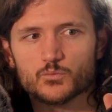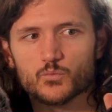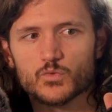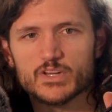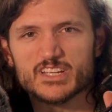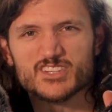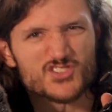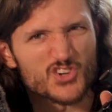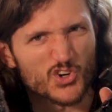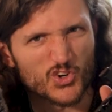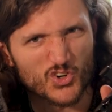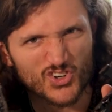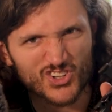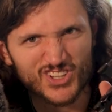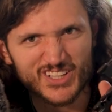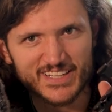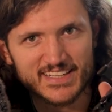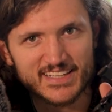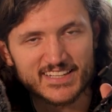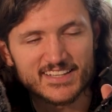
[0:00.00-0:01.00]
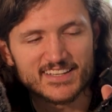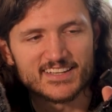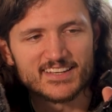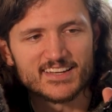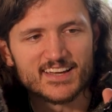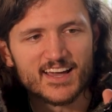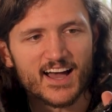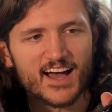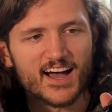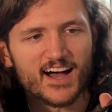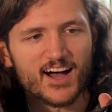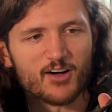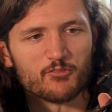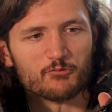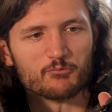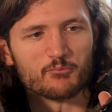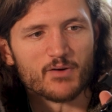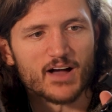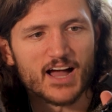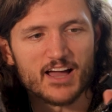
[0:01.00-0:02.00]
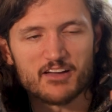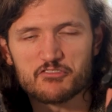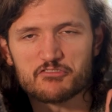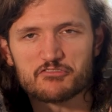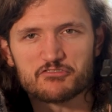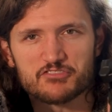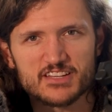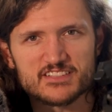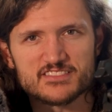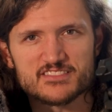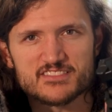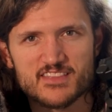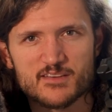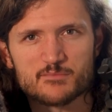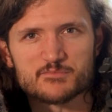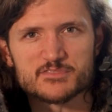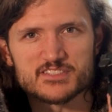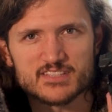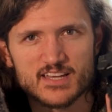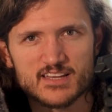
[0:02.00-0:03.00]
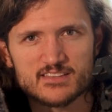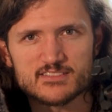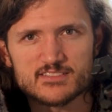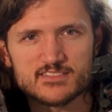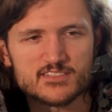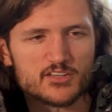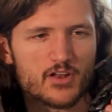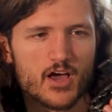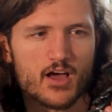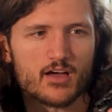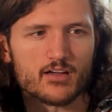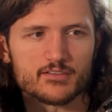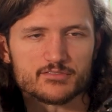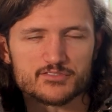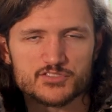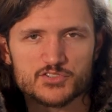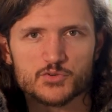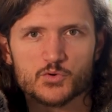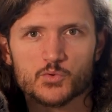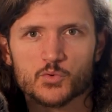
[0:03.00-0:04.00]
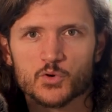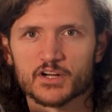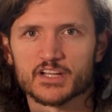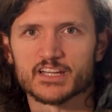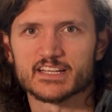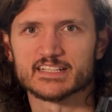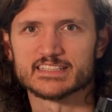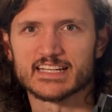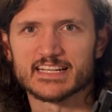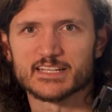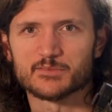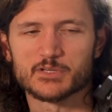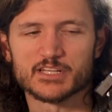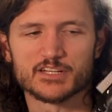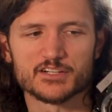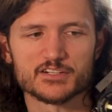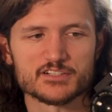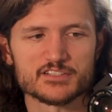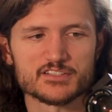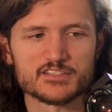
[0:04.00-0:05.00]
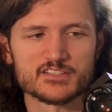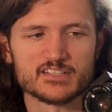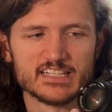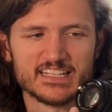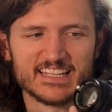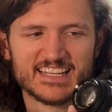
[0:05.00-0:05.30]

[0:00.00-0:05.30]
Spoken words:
internally. I have fixed them since, so now I have 2 working light meters.